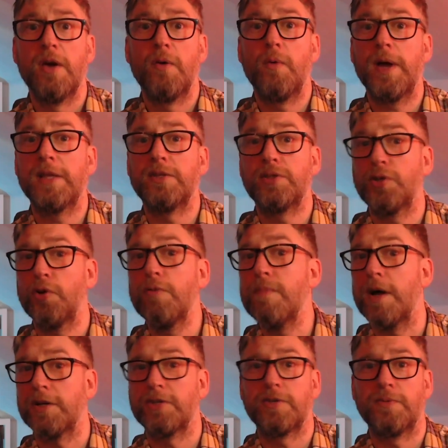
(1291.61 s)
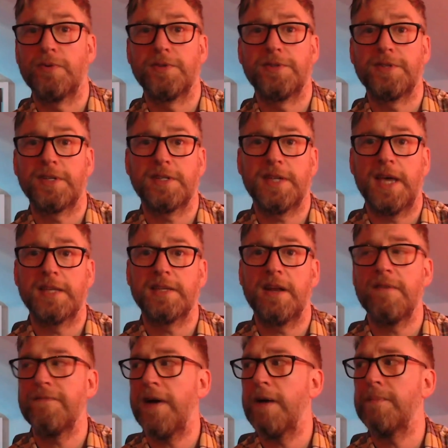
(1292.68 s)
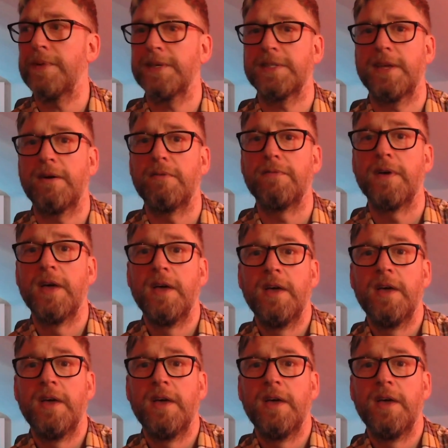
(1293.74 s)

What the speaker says: way too much towards success, and I found myself